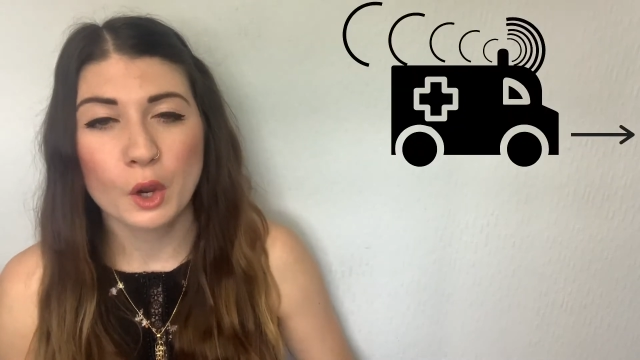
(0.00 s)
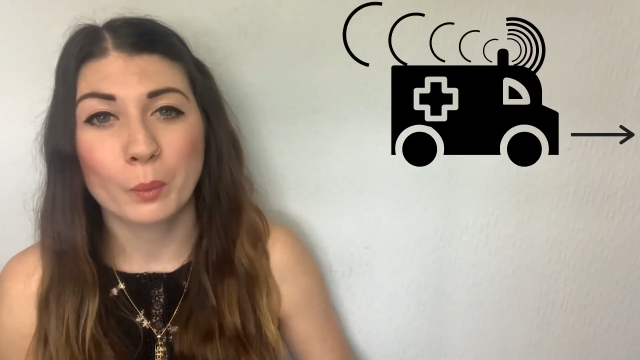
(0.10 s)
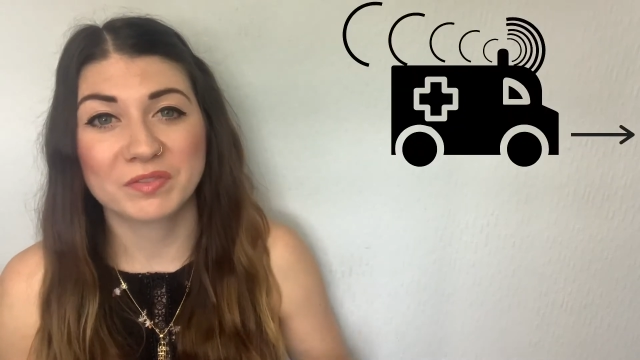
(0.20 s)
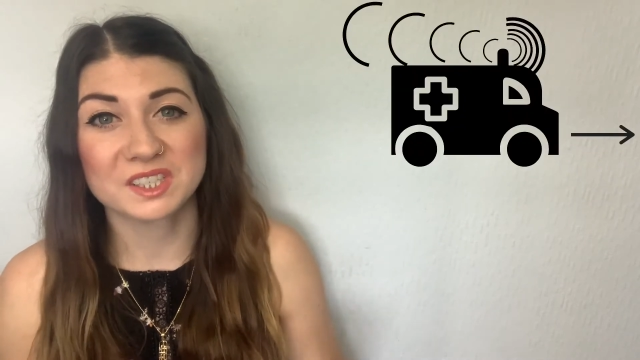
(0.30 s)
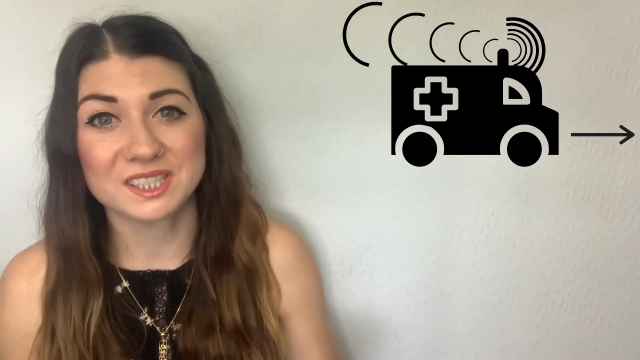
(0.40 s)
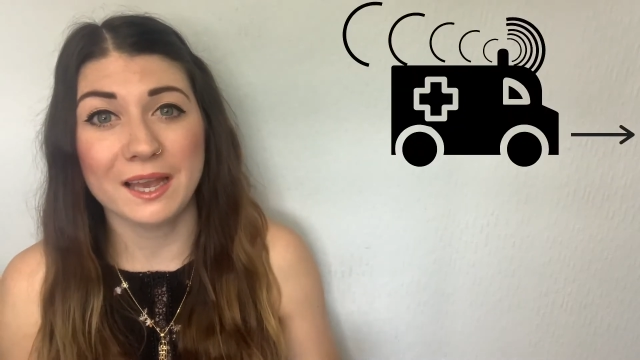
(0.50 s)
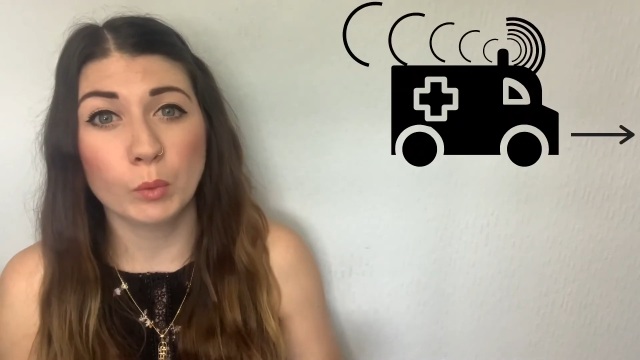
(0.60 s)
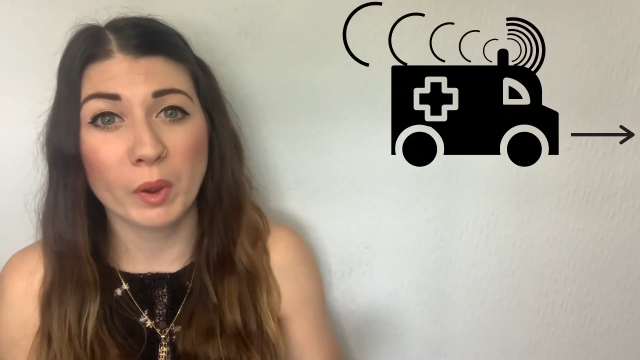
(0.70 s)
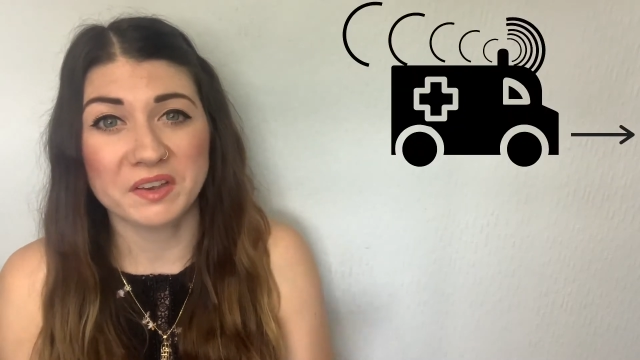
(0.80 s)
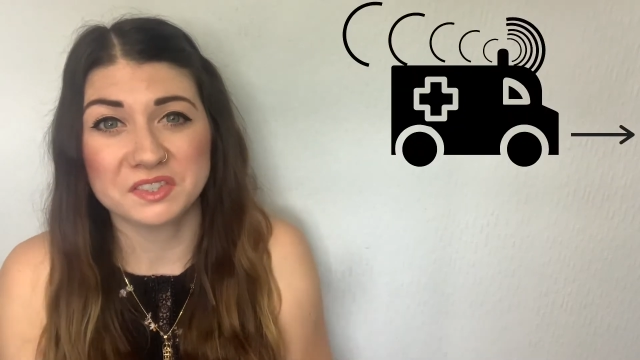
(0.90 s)
with the sound
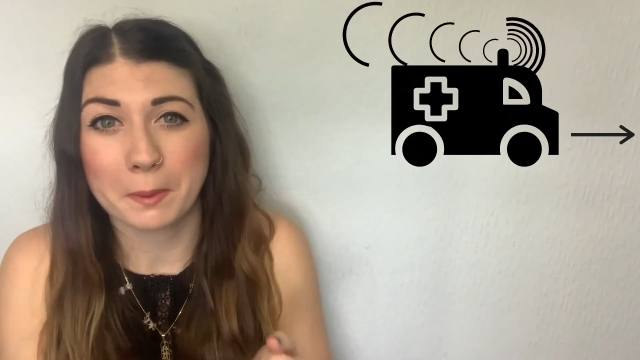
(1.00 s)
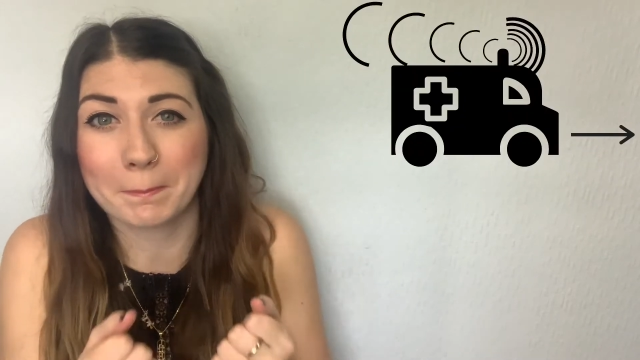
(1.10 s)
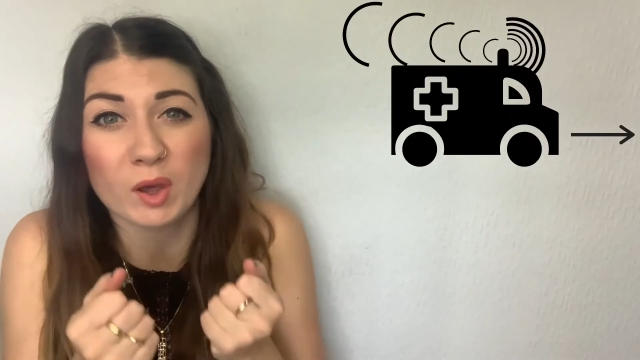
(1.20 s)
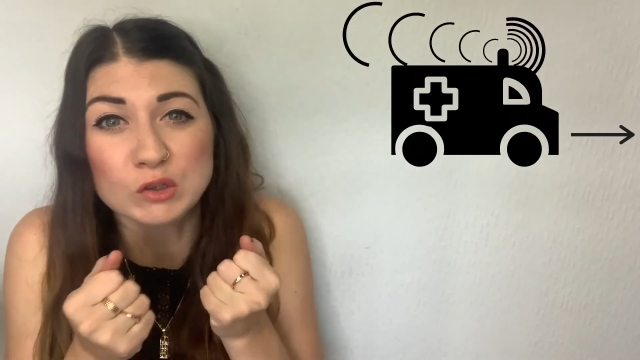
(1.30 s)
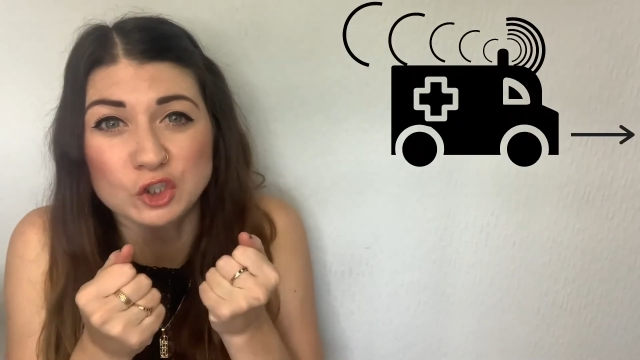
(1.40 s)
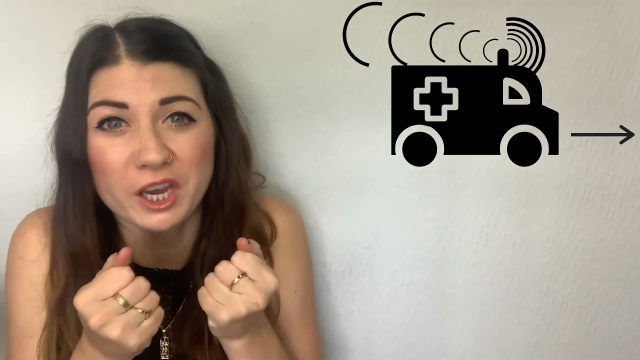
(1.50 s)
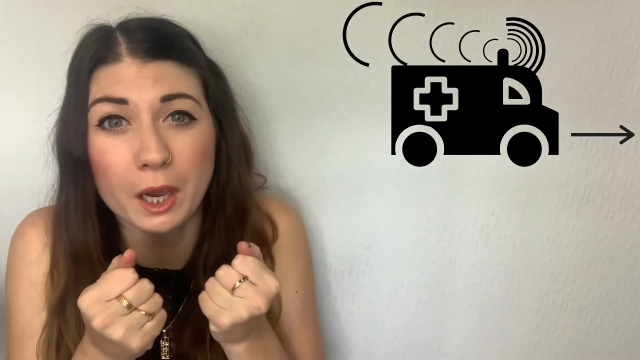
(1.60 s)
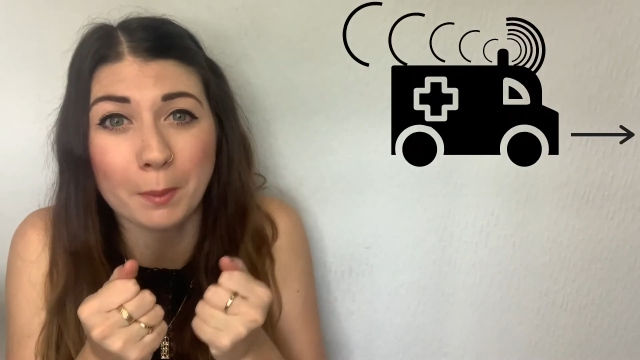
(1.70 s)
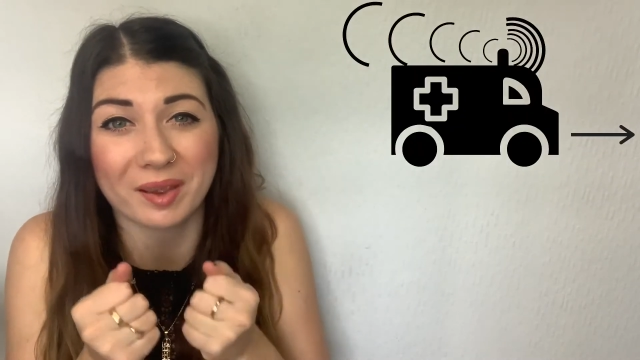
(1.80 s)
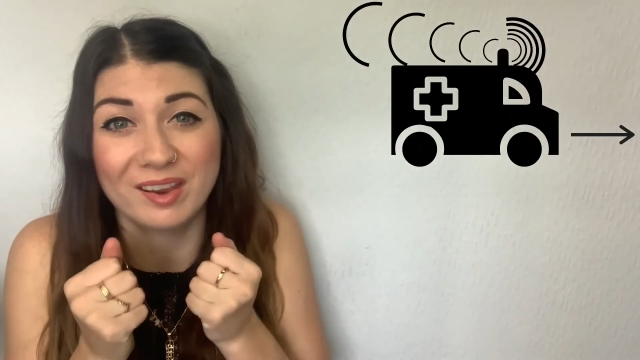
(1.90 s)
waves bunching up